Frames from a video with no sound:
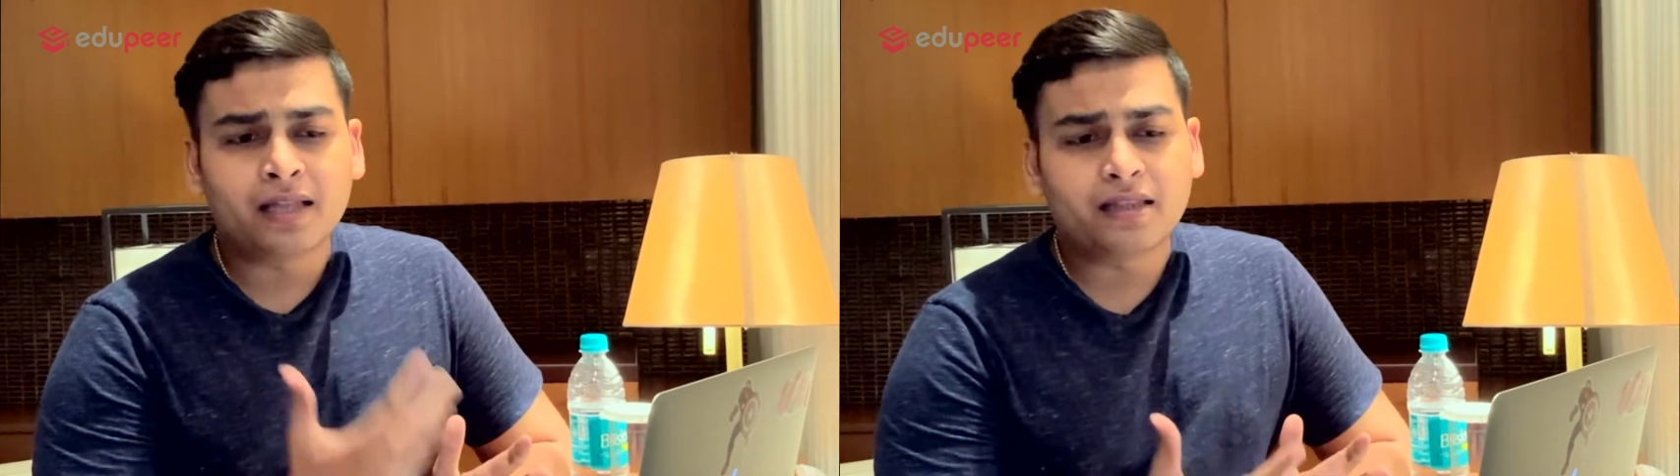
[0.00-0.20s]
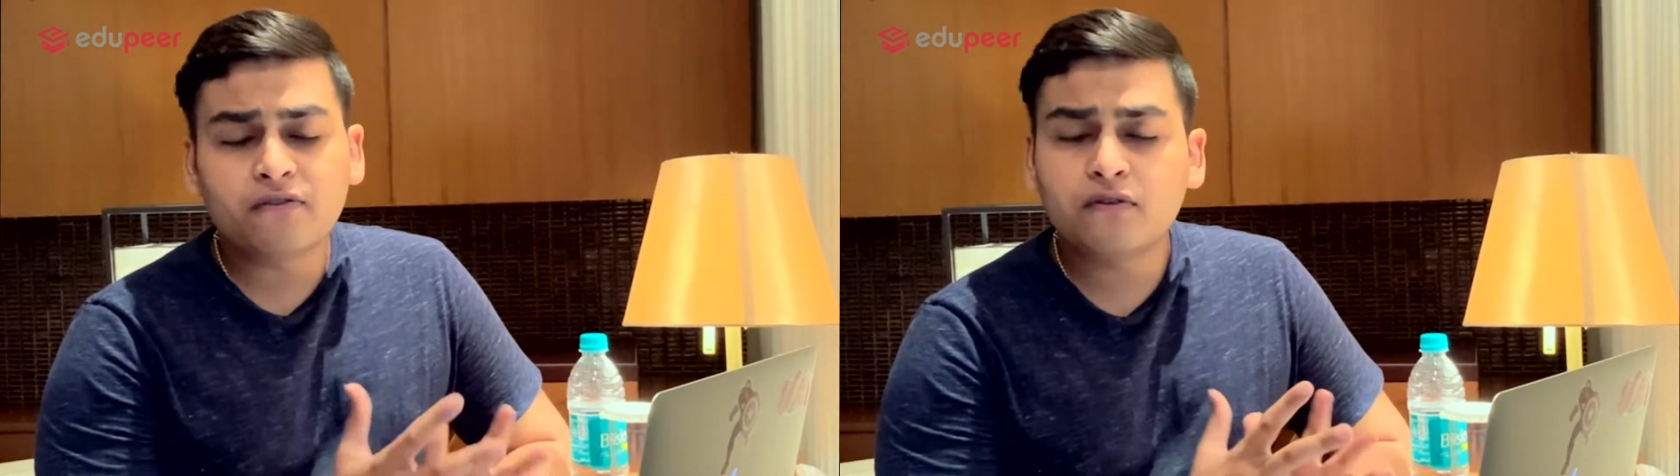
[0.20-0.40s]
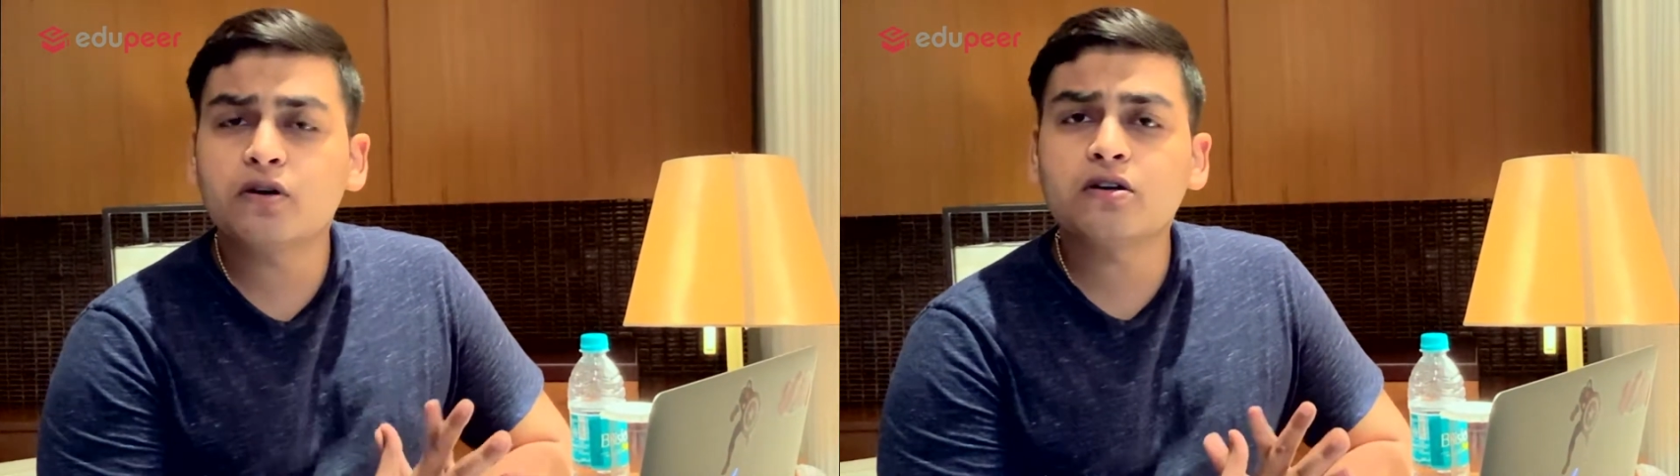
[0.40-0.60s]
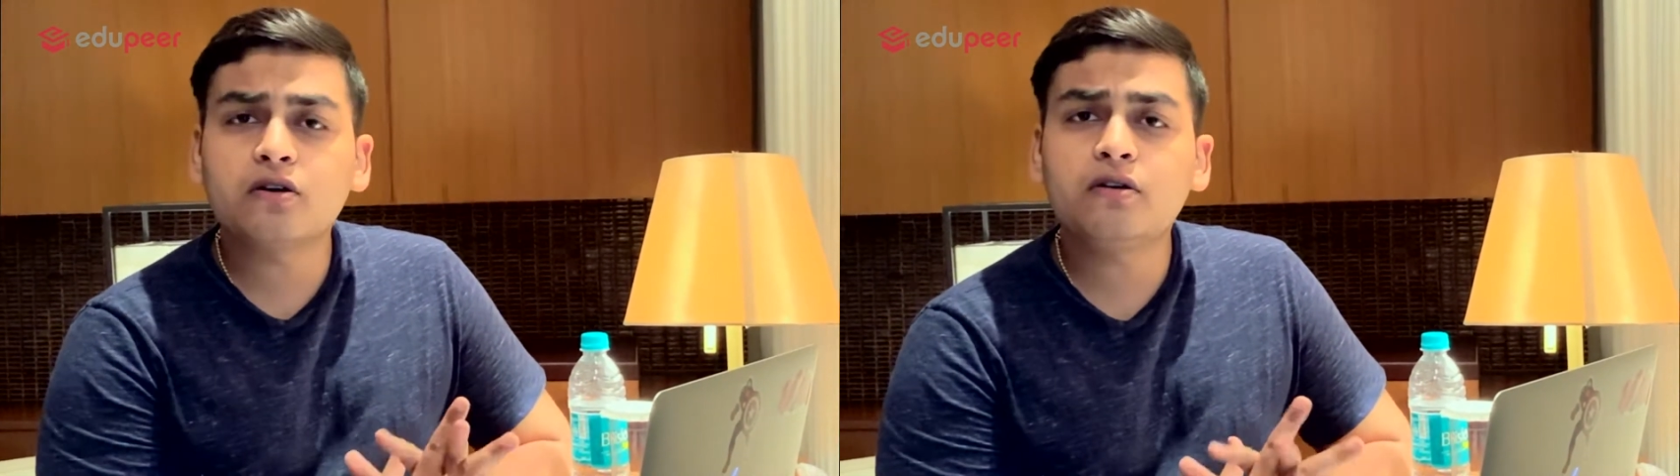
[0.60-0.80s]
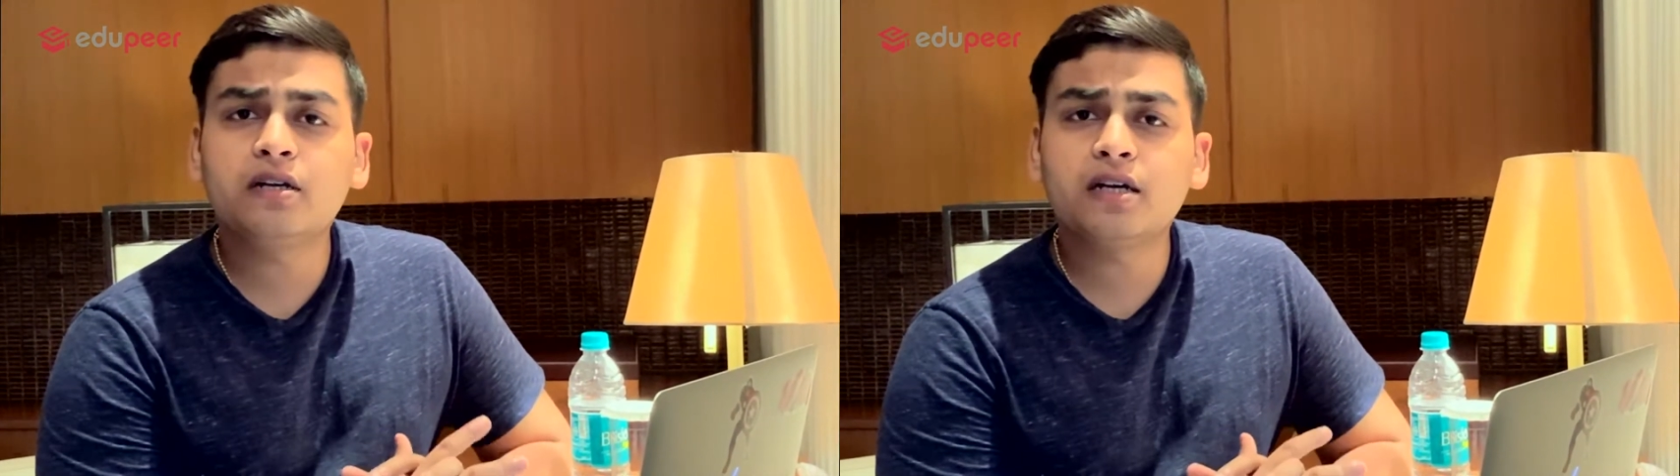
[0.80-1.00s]
they focus
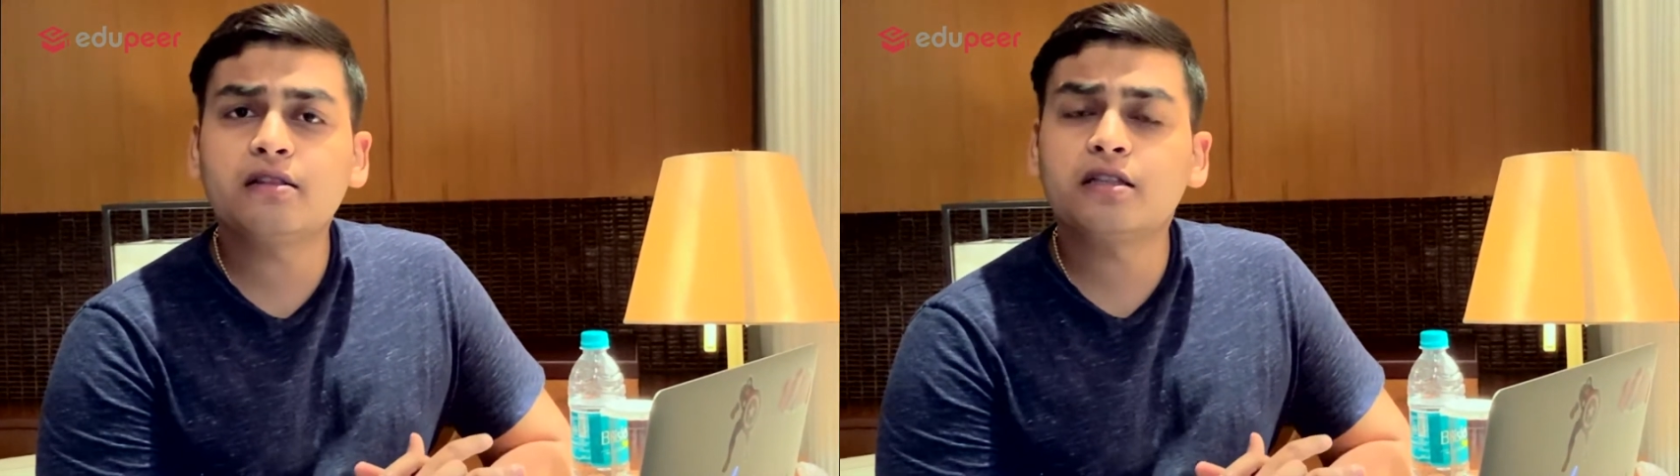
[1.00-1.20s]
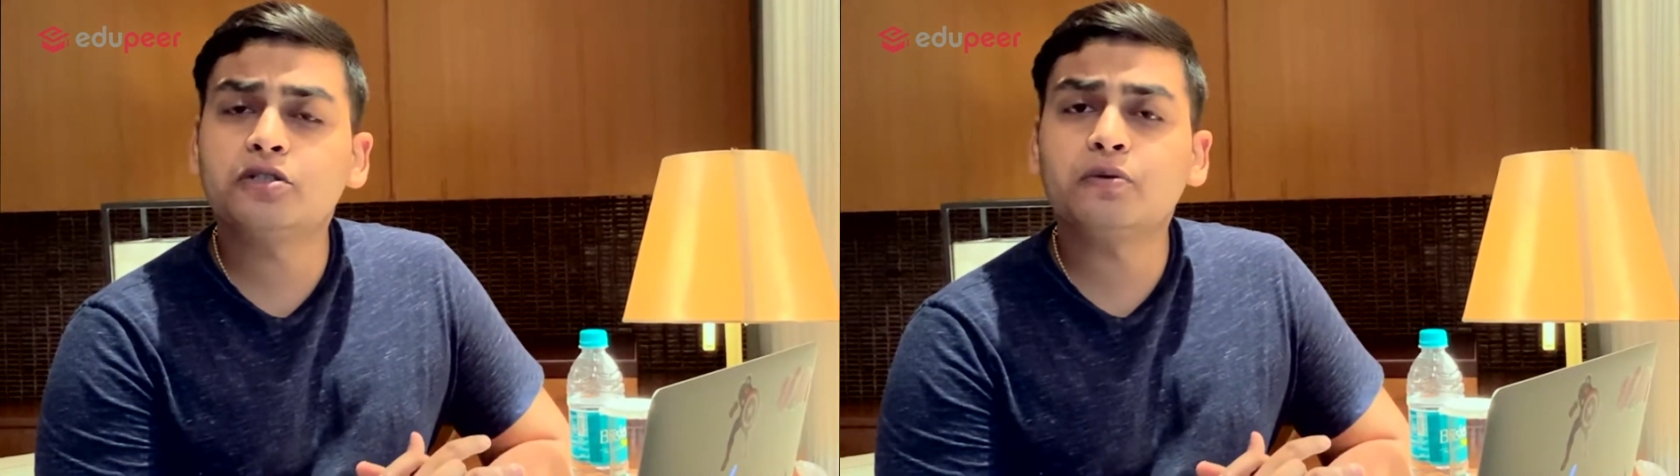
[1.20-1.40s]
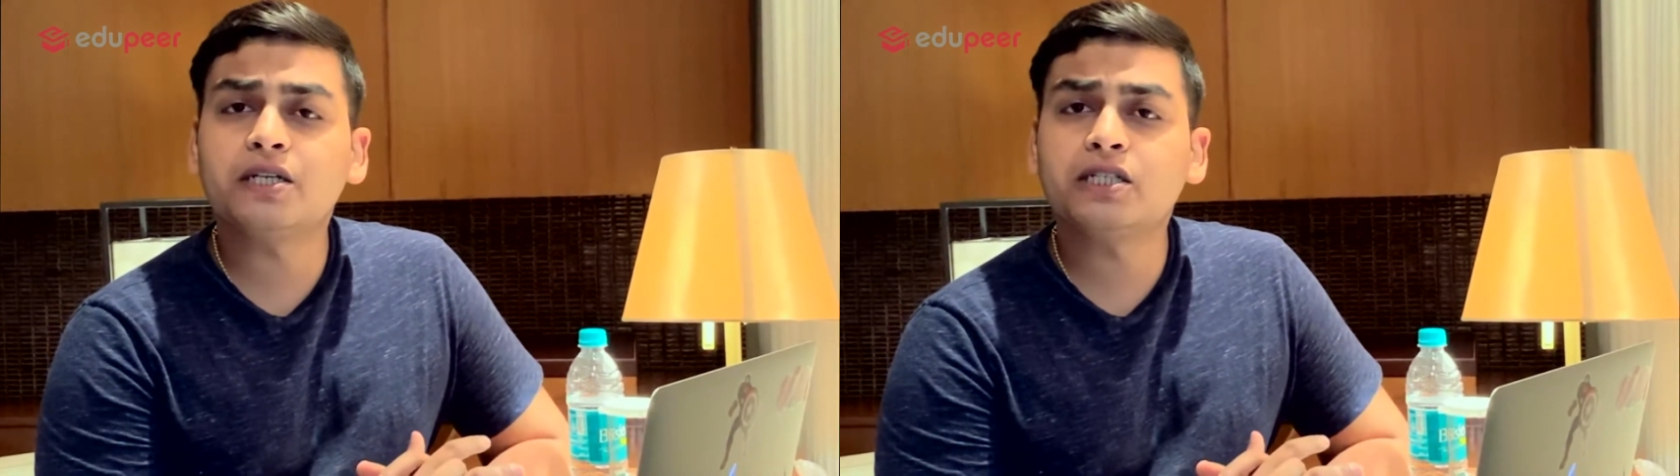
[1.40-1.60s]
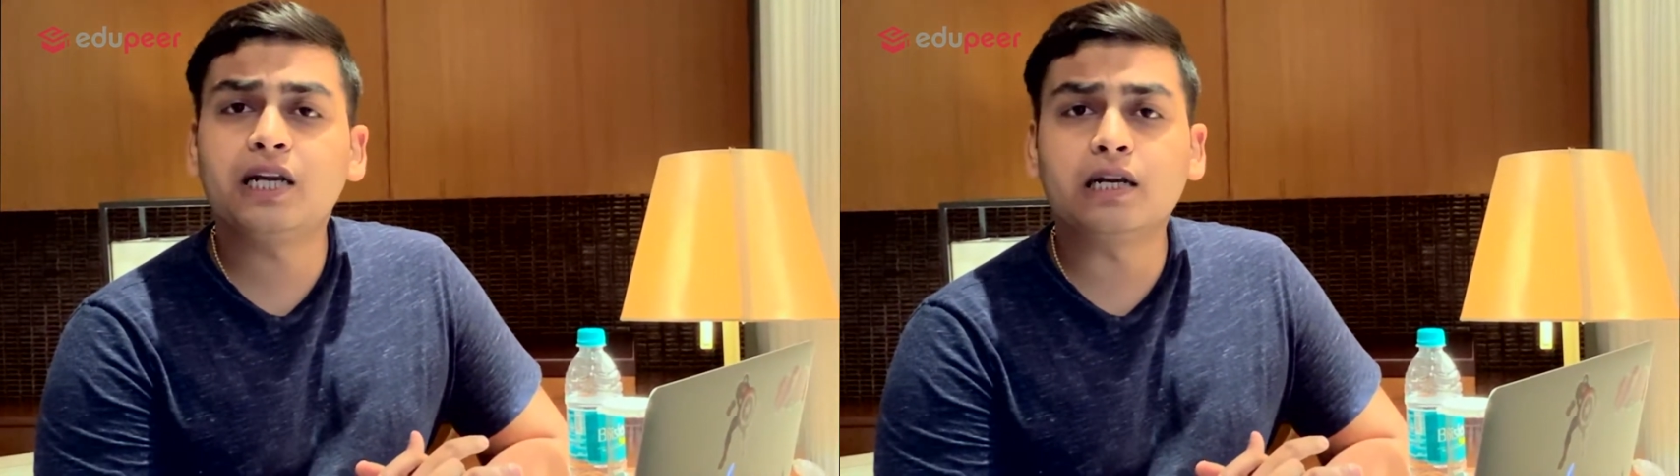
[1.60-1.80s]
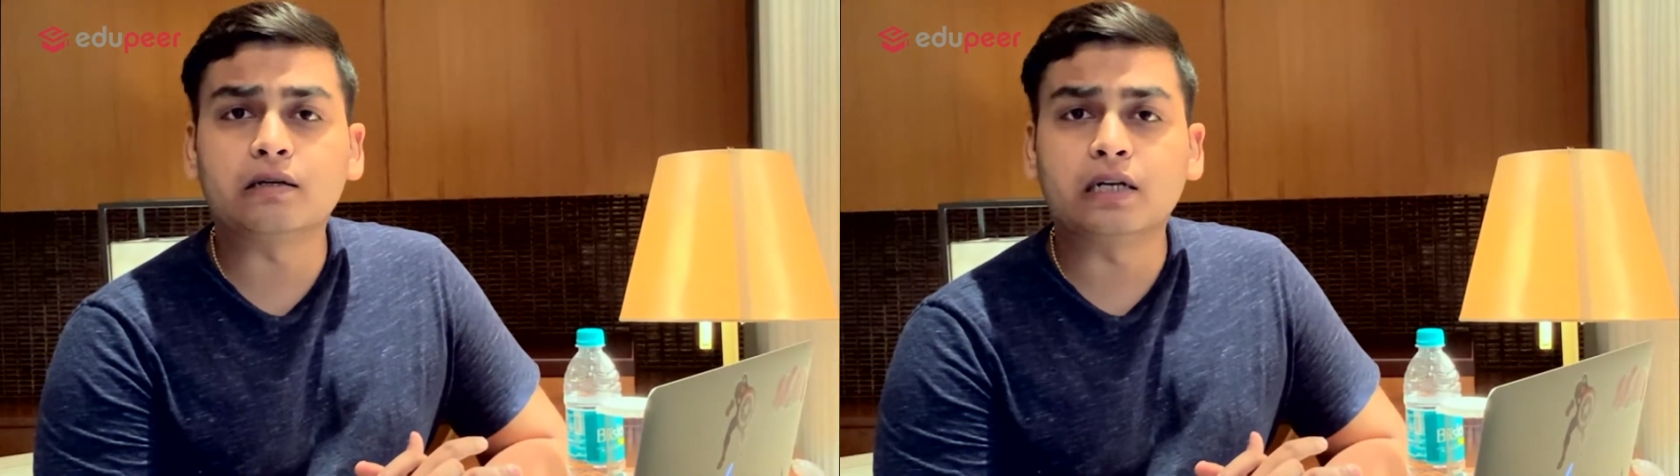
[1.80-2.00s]
on real
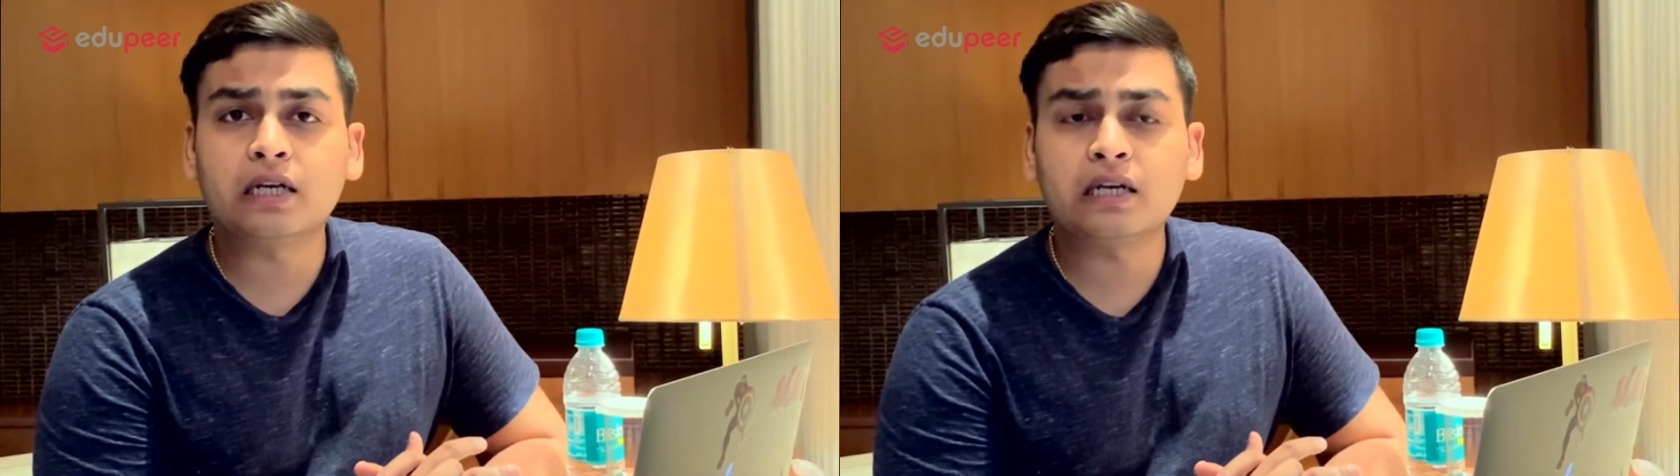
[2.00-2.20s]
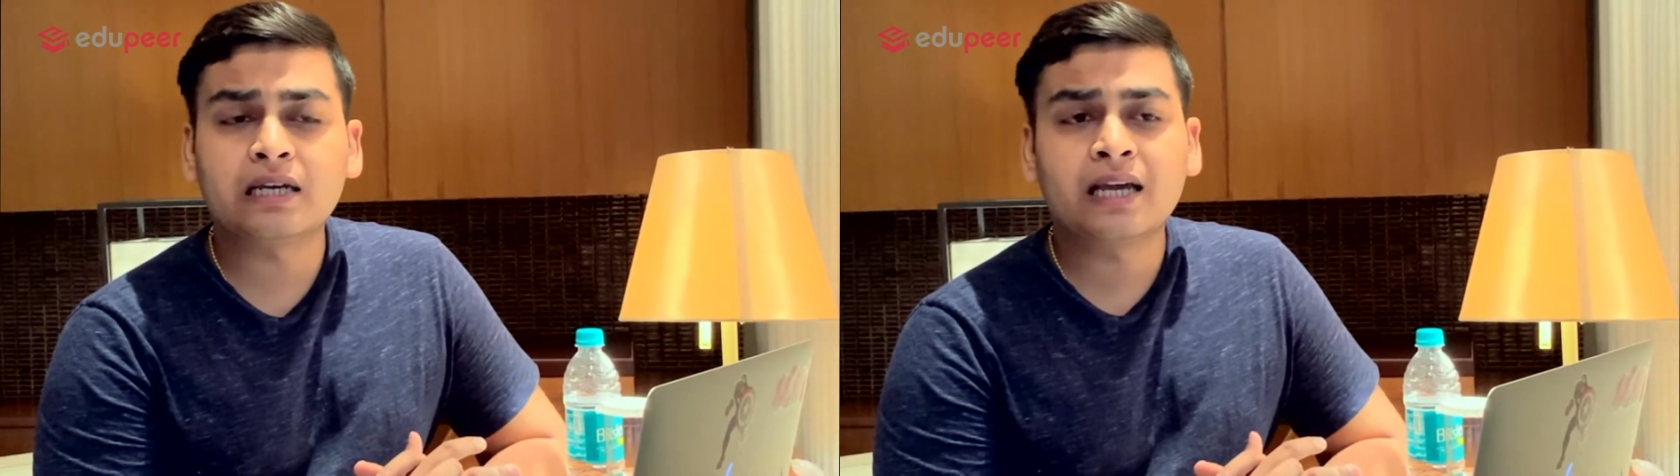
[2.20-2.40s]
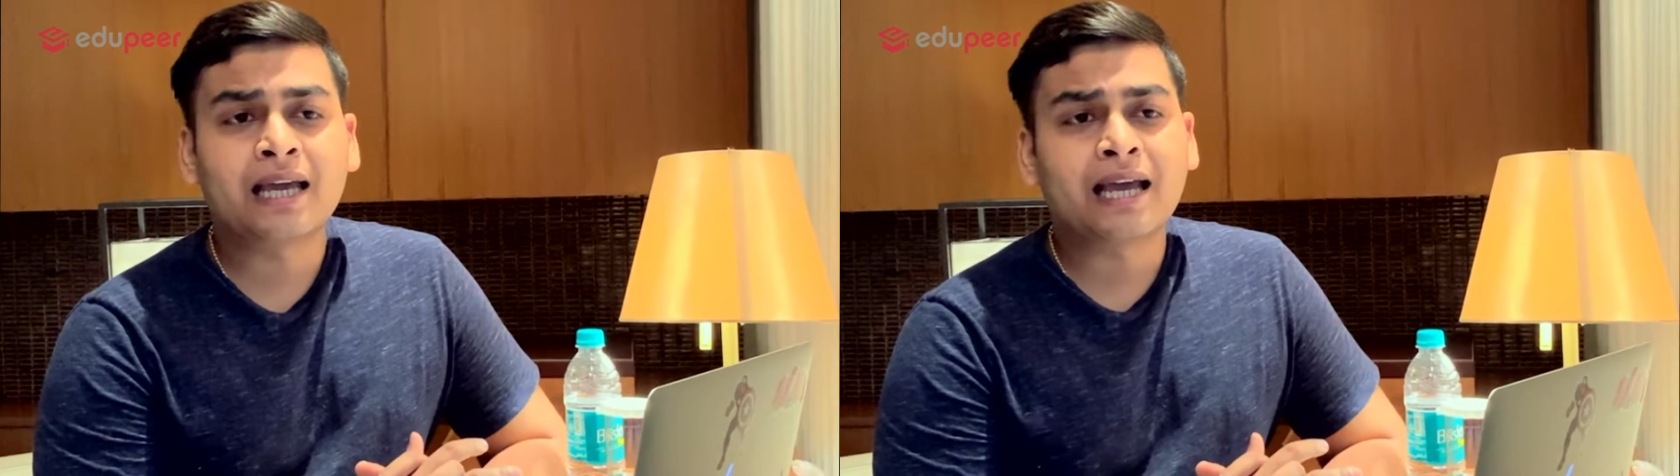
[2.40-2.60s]
situation learning,